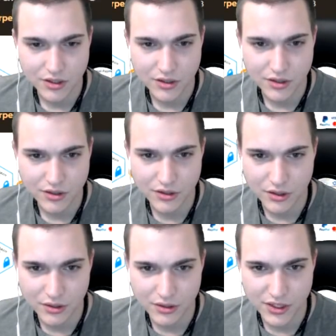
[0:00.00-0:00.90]

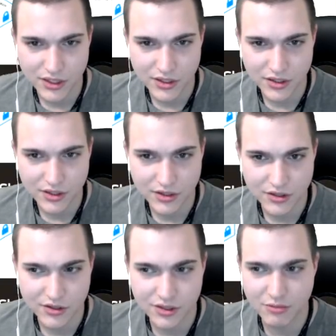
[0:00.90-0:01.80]
So
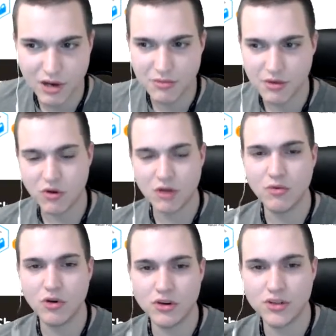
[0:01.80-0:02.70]
there might be one
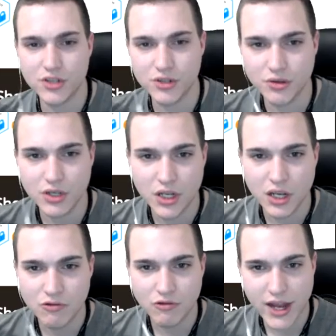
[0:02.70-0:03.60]
more too.
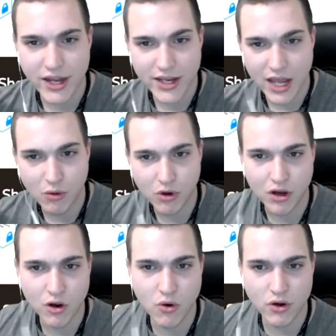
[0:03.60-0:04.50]
Raiden Network,
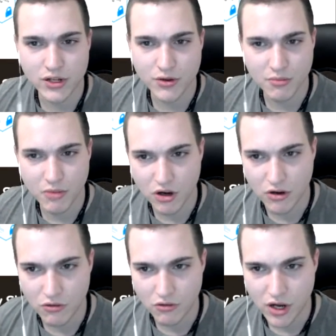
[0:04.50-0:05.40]
according to the
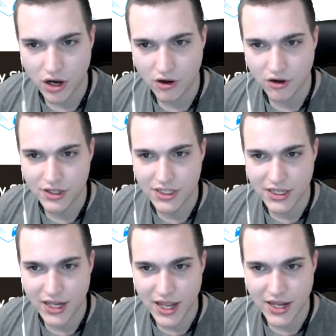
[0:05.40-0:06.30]
Merkle,
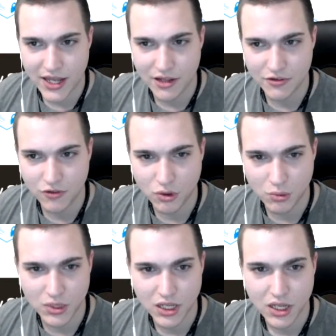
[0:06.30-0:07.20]
RDN has
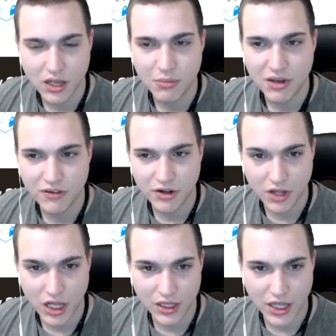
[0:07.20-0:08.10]
formed
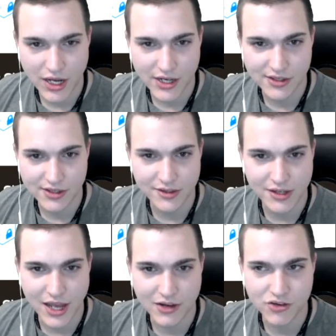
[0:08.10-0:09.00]
pivotal alliances in
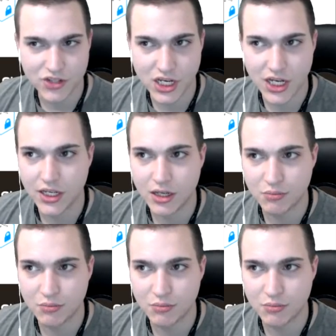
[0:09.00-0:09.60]
energy and